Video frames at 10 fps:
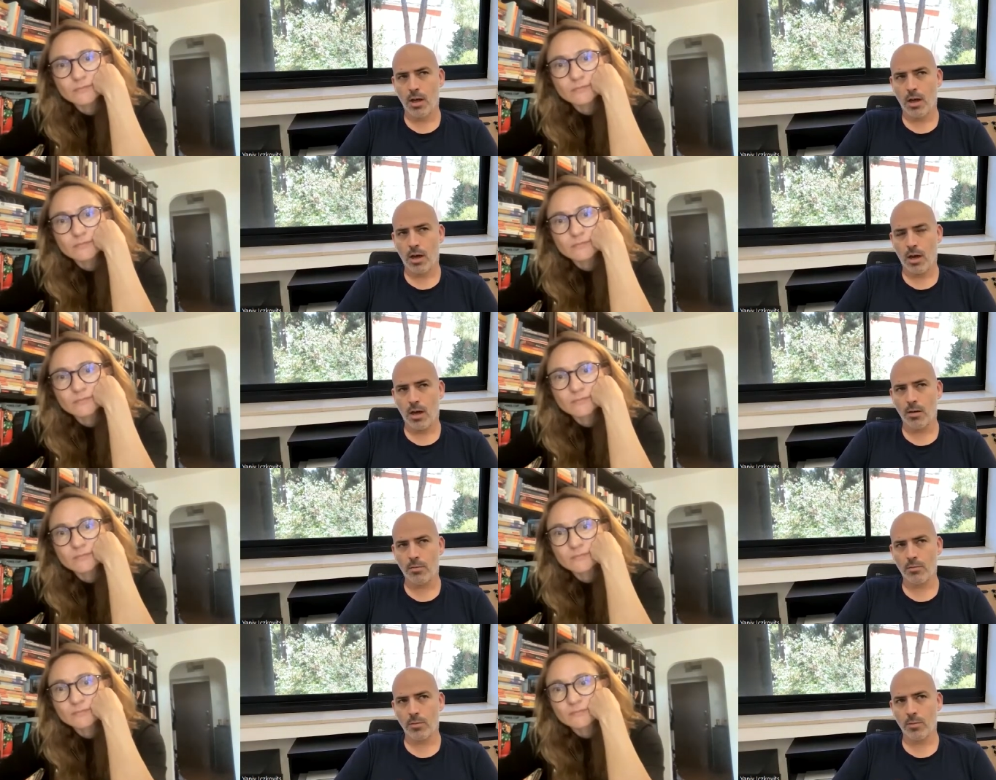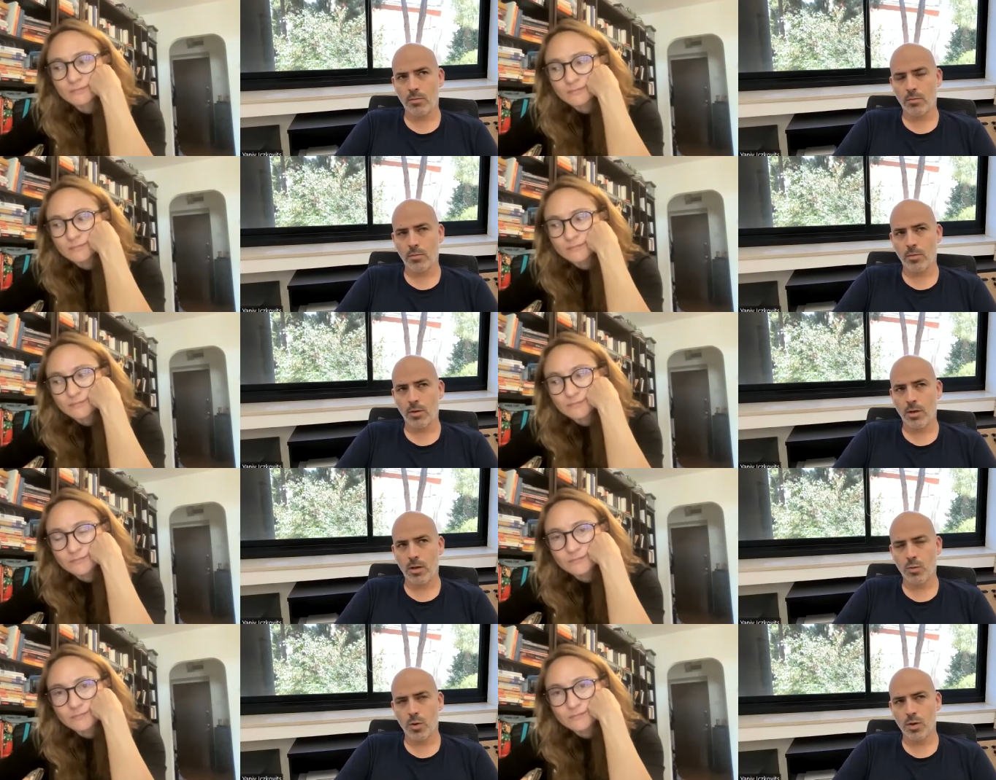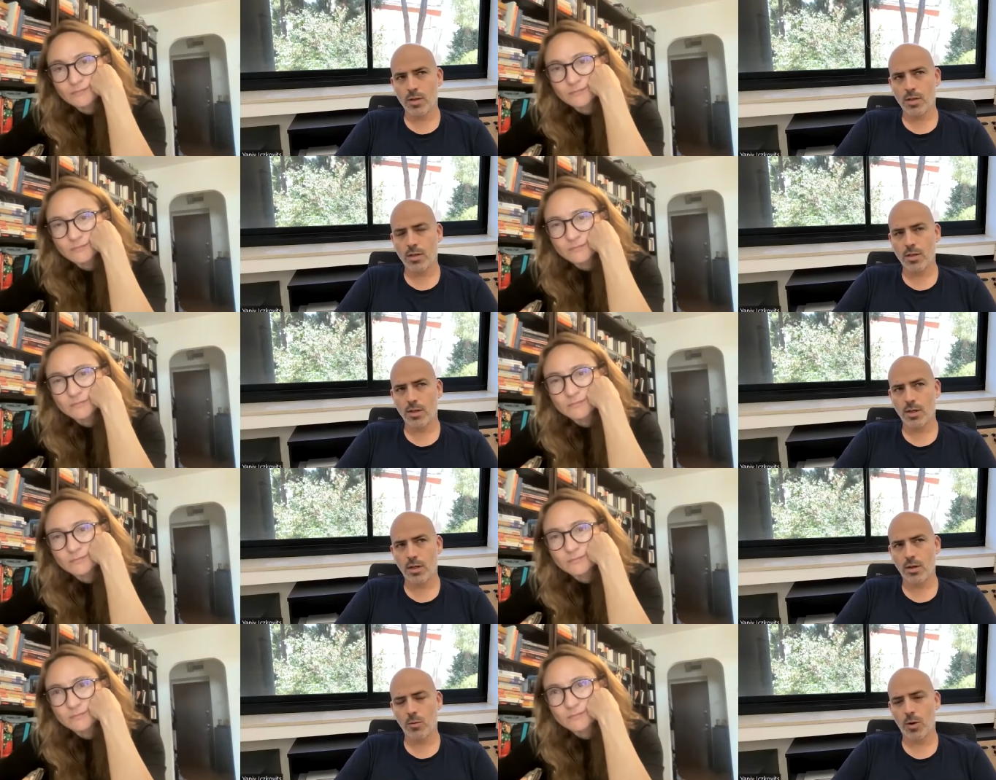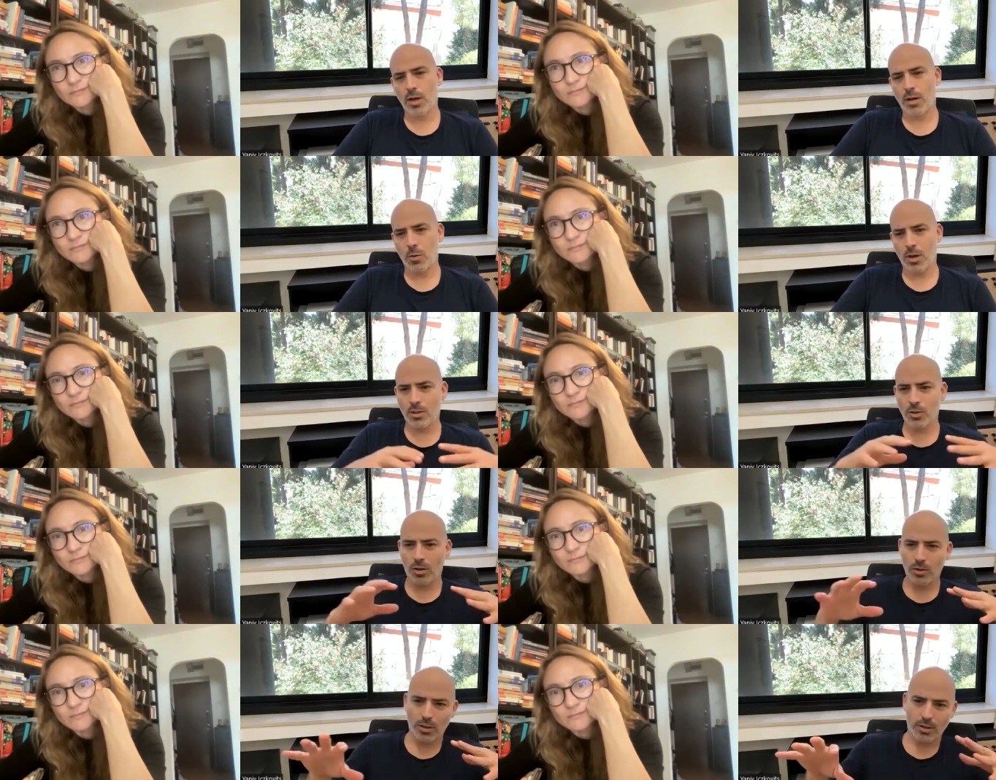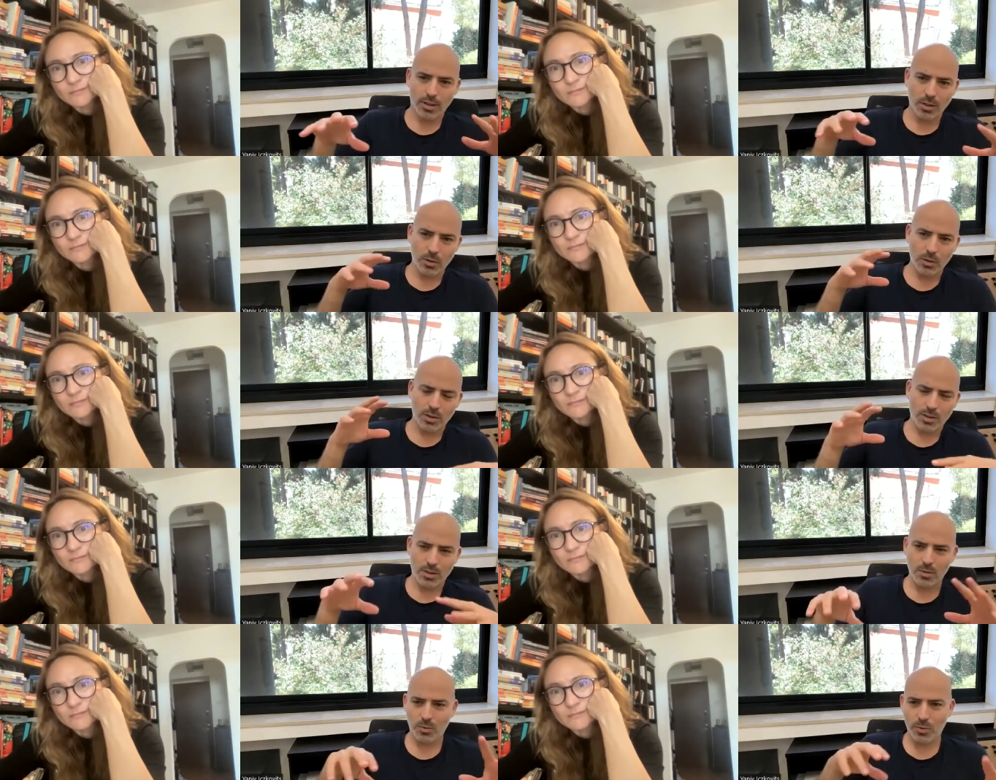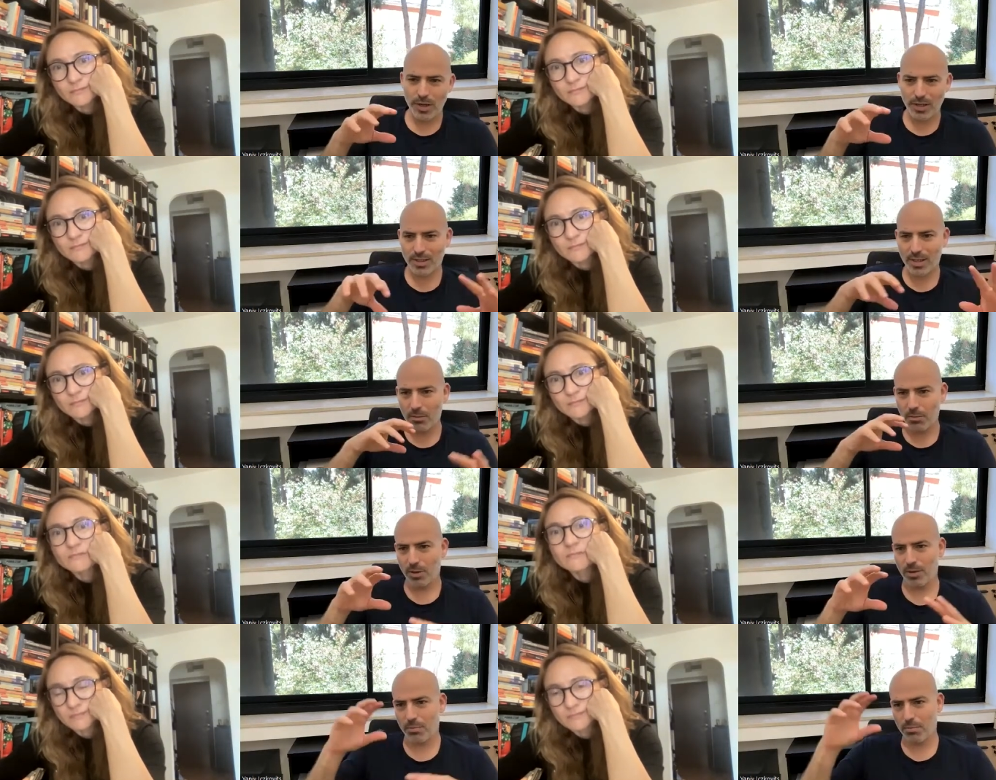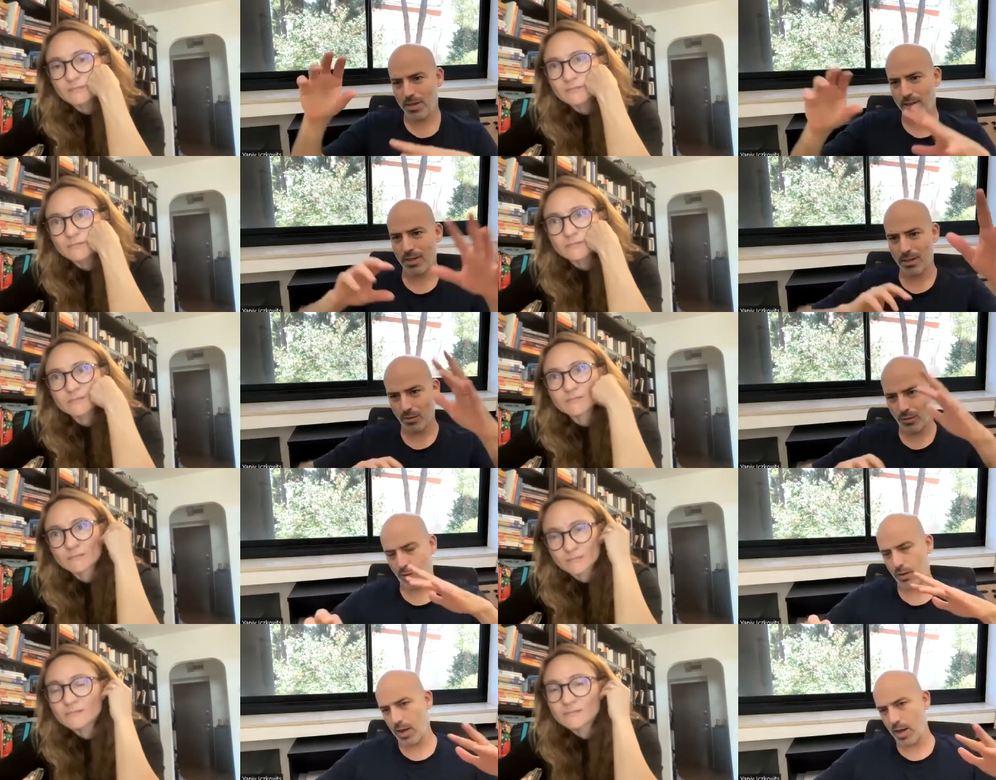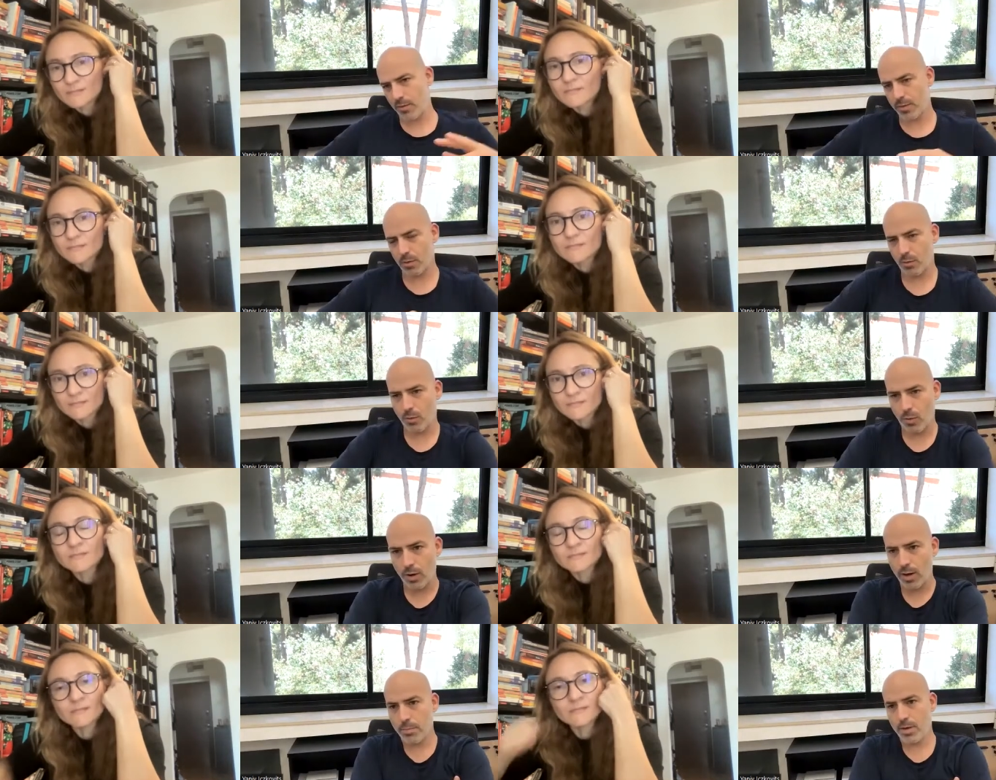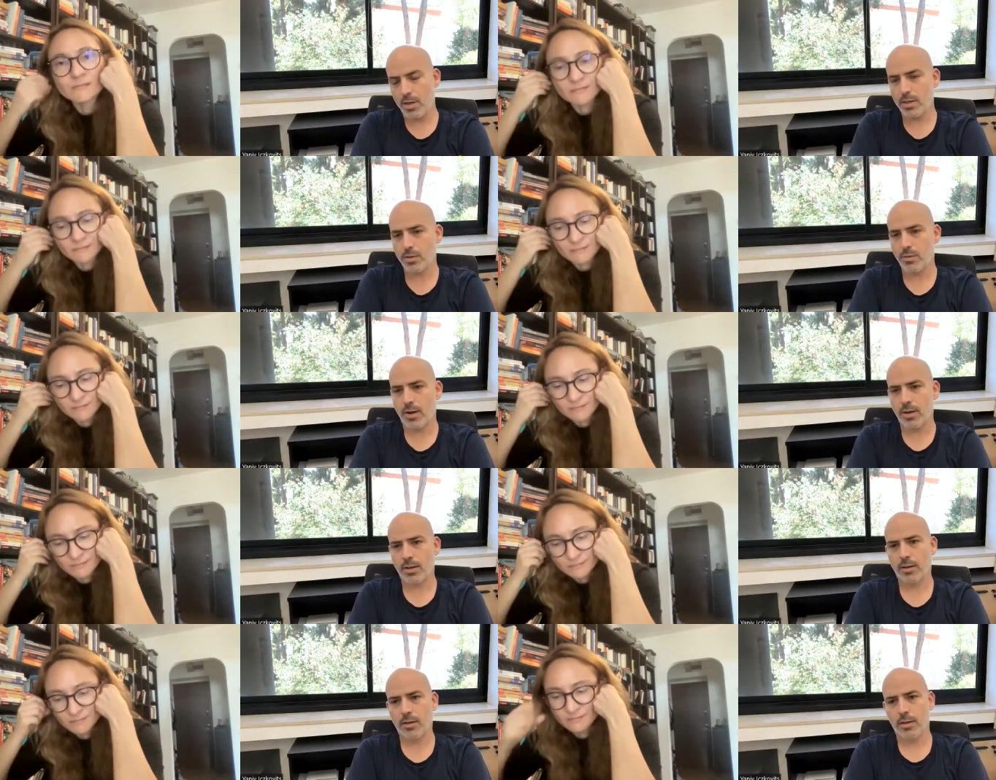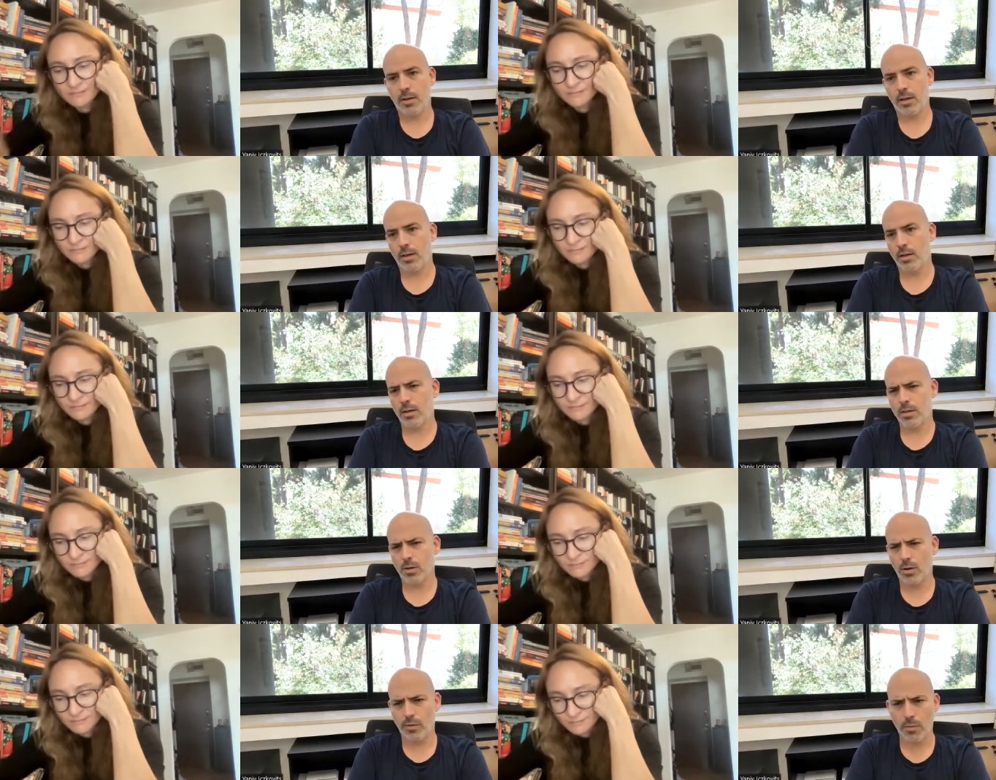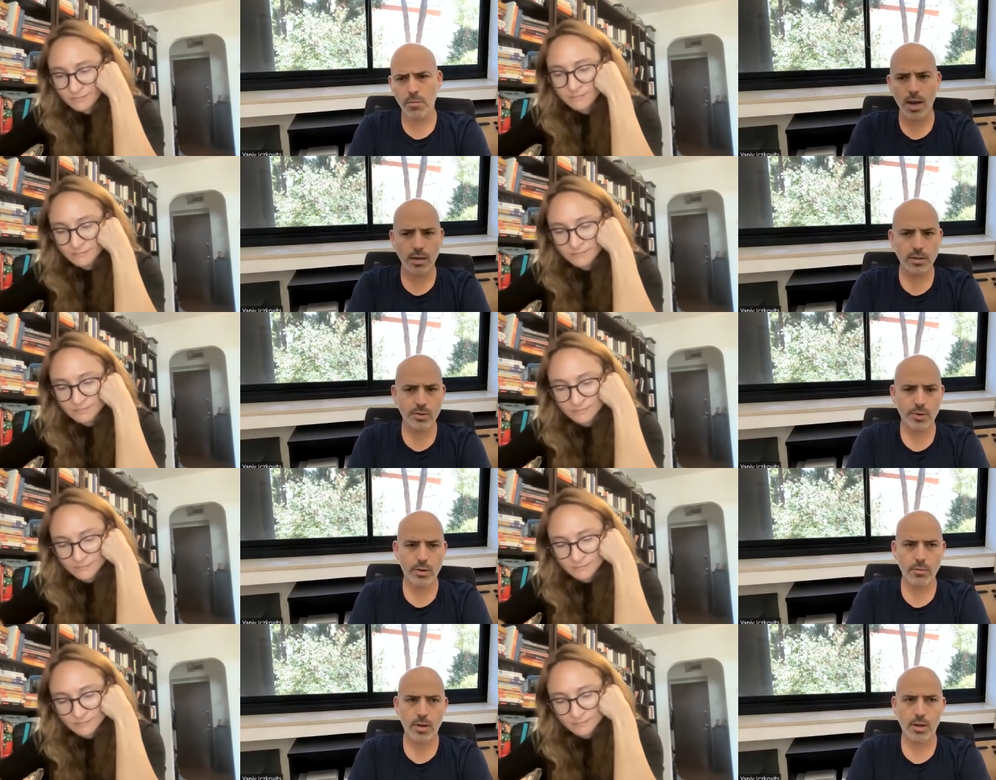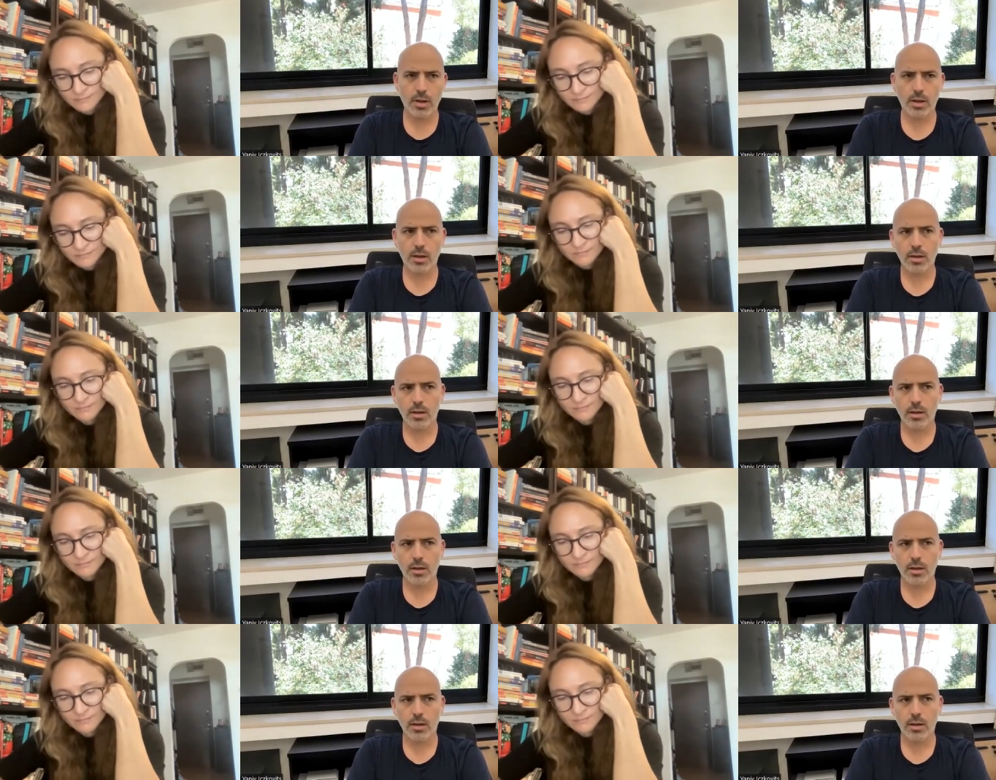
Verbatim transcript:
Speaker 1: uh, it was a certain when when I told you the tikkun is to reassemble the pieces of your life. So growing up in Israel in a, in a sort of a mainstream, uh,